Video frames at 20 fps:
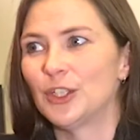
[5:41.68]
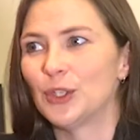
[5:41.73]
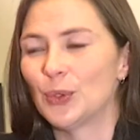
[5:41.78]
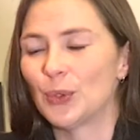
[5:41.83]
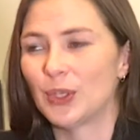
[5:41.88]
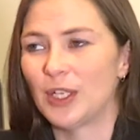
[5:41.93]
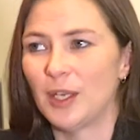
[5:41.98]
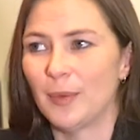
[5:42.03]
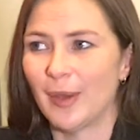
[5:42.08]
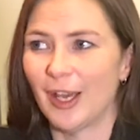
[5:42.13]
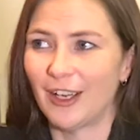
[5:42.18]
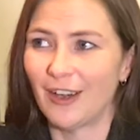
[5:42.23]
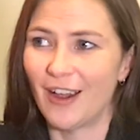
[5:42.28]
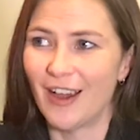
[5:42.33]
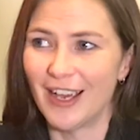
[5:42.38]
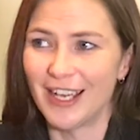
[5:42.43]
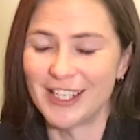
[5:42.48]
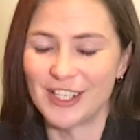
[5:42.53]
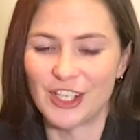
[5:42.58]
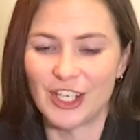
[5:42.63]
talking about
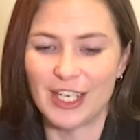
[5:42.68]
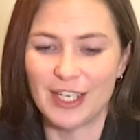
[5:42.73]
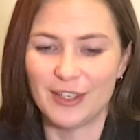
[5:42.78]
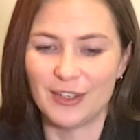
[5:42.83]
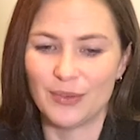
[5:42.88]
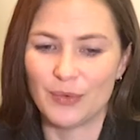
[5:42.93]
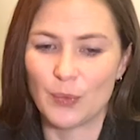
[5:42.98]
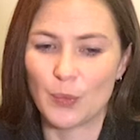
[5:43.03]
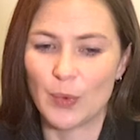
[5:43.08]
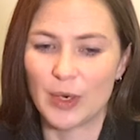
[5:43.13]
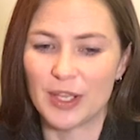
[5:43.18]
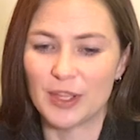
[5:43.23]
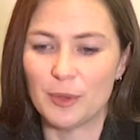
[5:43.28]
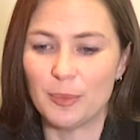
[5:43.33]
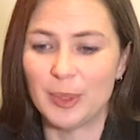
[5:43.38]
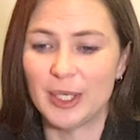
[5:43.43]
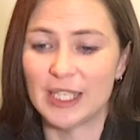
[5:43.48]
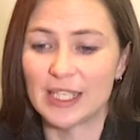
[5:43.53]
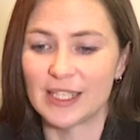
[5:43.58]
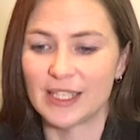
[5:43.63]
hygiene, one of the
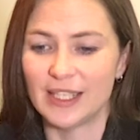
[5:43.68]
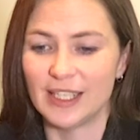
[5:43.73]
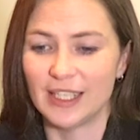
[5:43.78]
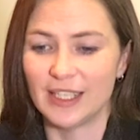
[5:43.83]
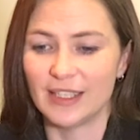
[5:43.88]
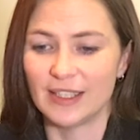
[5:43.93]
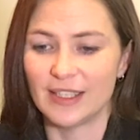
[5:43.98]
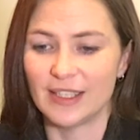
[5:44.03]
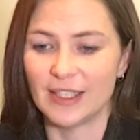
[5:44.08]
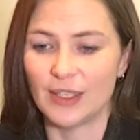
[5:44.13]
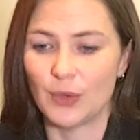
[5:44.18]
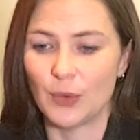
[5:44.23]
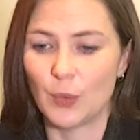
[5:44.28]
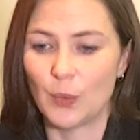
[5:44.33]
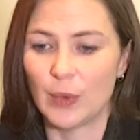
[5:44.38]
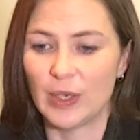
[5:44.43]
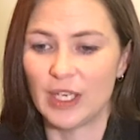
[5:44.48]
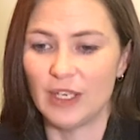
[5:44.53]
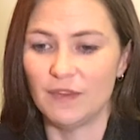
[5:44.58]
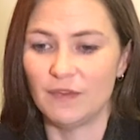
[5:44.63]
biggest things that
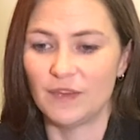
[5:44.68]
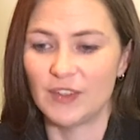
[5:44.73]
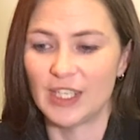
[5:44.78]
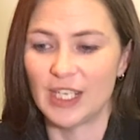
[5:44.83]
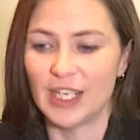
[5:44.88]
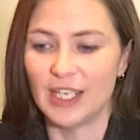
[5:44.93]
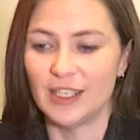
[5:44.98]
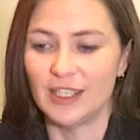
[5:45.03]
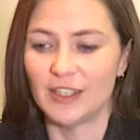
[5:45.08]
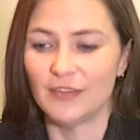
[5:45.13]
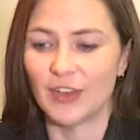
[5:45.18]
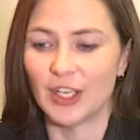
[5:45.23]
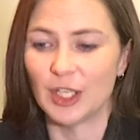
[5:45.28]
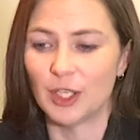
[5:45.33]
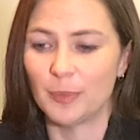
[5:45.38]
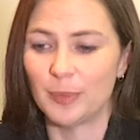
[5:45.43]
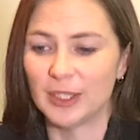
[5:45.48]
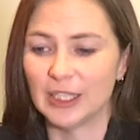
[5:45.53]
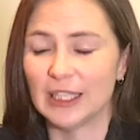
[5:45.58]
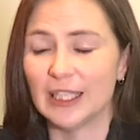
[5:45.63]
we've seen
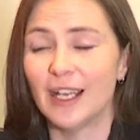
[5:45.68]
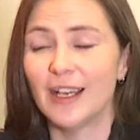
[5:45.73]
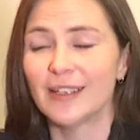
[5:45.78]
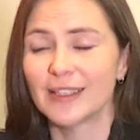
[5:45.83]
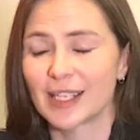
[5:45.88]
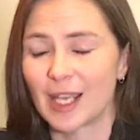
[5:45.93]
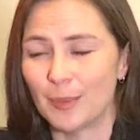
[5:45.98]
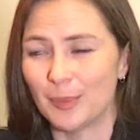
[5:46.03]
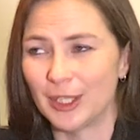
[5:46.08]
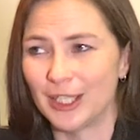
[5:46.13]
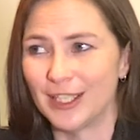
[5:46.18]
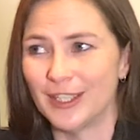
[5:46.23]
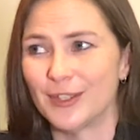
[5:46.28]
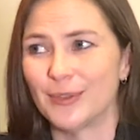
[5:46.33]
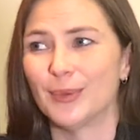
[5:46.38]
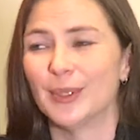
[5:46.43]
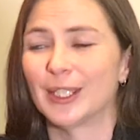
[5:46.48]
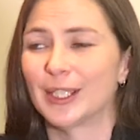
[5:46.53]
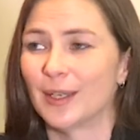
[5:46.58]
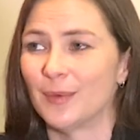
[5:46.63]
develop in the last couple of years
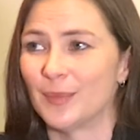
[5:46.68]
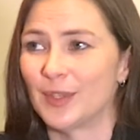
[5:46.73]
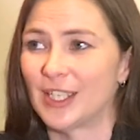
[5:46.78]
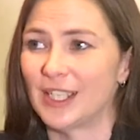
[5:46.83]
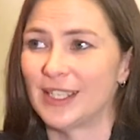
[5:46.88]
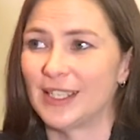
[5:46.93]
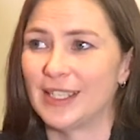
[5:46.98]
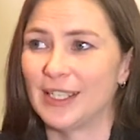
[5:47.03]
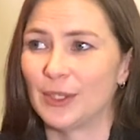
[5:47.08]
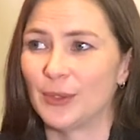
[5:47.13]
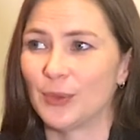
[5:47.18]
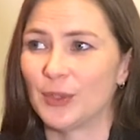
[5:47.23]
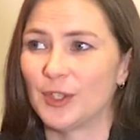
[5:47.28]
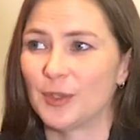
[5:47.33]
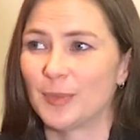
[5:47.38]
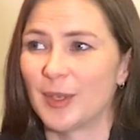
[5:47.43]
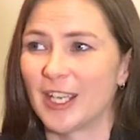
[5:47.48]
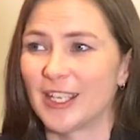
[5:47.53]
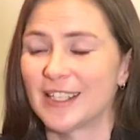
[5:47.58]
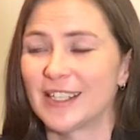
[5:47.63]
when it comes to single-use
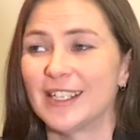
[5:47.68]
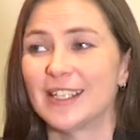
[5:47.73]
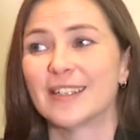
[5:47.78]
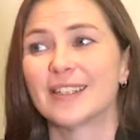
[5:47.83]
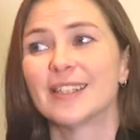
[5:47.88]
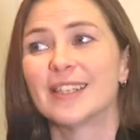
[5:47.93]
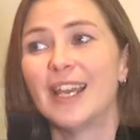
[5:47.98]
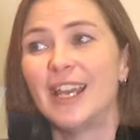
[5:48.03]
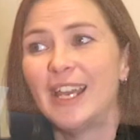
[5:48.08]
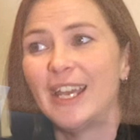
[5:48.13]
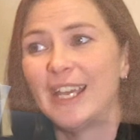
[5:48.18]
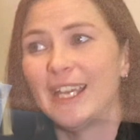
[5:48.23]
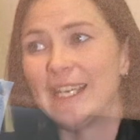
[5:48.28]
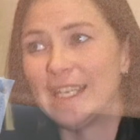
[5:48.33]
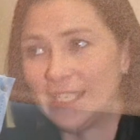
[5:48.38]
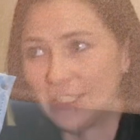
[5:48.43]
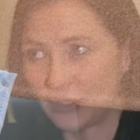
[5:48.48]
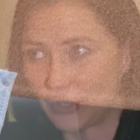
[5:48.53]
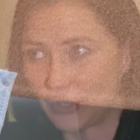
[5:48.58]
plastics is